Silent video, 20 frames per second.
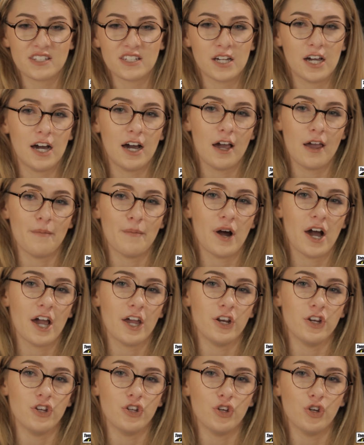time I
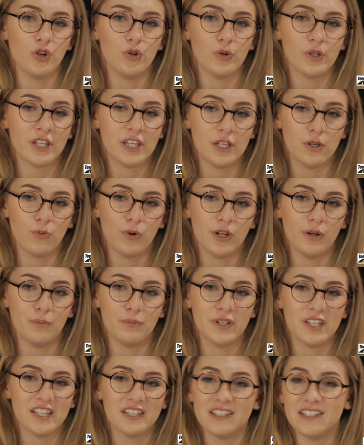knew he would
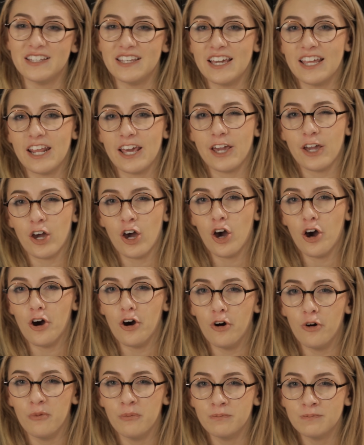be getting
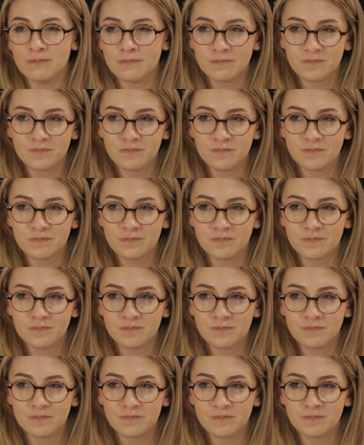home.